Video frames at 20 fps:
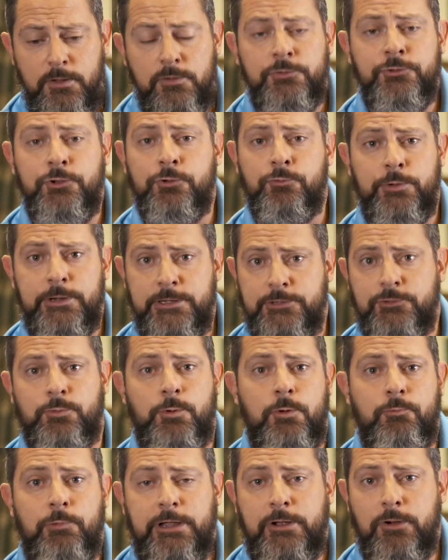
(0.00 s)
you reach
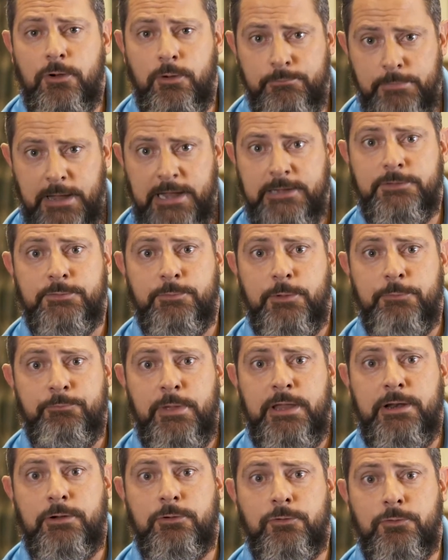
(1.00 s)
what we call maximum
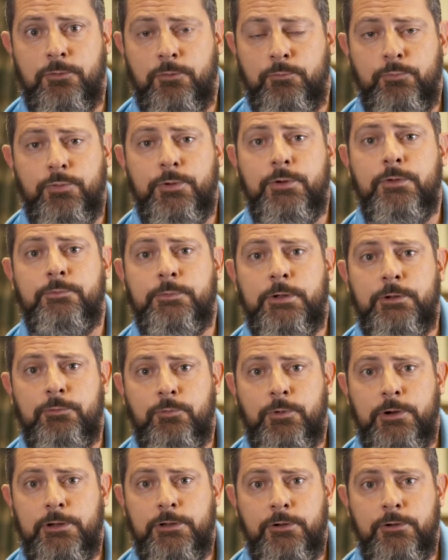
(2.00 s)
medical improvement,
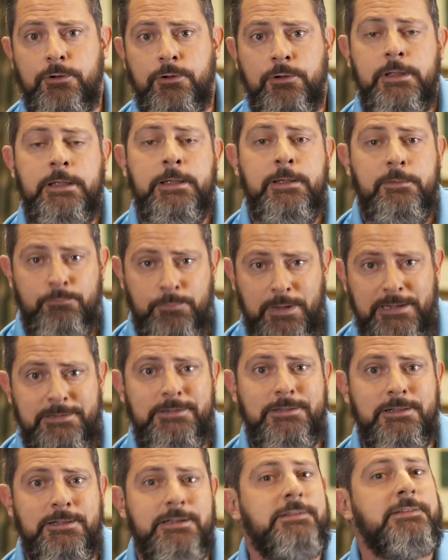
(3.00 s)
where you're
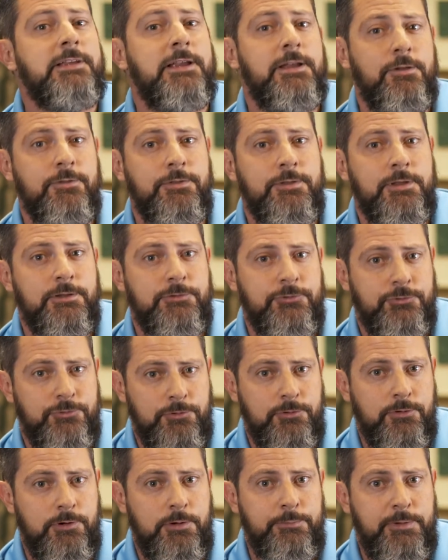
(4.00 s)
basically as healthy as you're
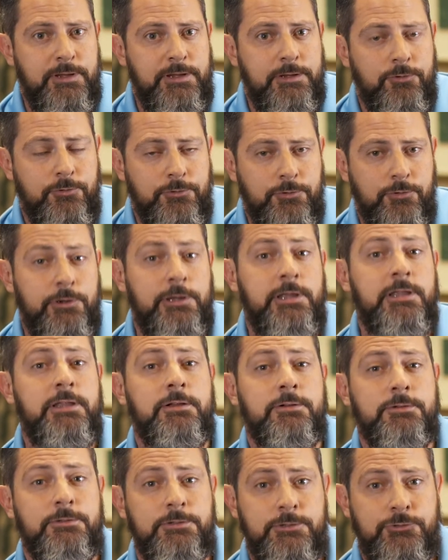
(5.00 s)
going to be, or you're
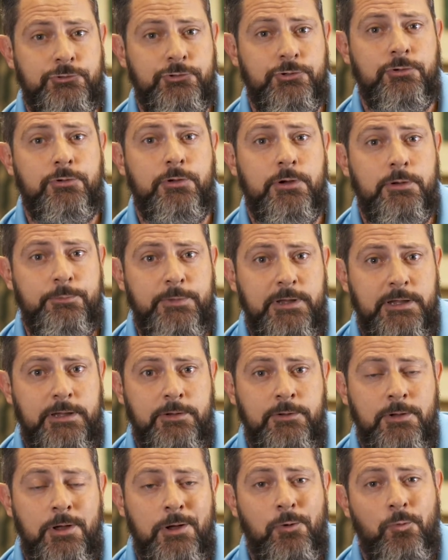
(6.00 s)
healed as you're going to
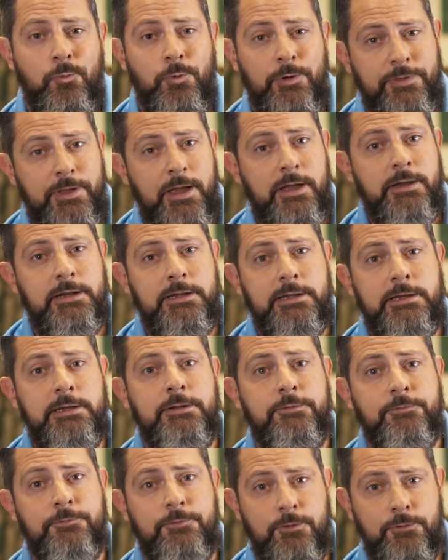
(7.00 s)
be without
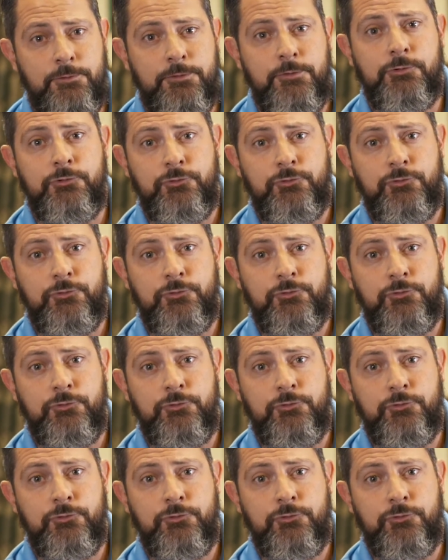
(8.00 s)
any further